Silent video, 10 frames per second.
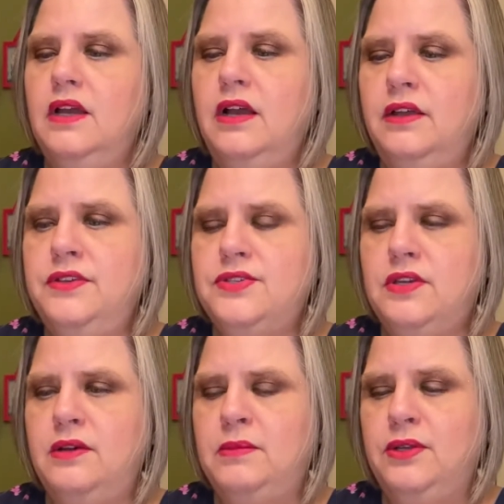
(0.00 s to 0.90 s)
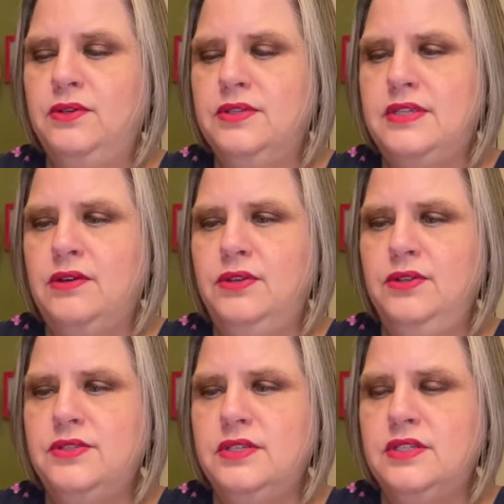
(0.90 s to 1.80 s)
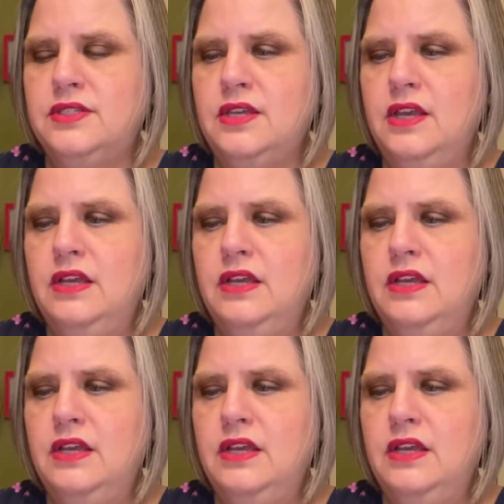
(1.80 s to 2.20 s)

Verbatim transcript: This, oh my goodness, how cute is this?